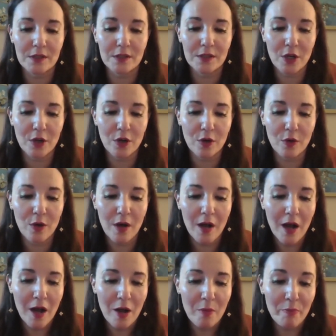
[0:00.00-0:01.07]
So,
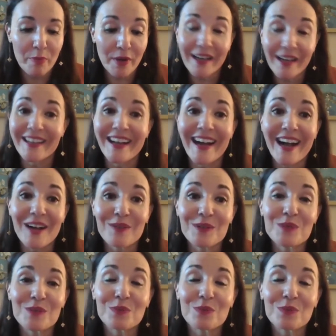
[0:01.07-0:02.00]
but I was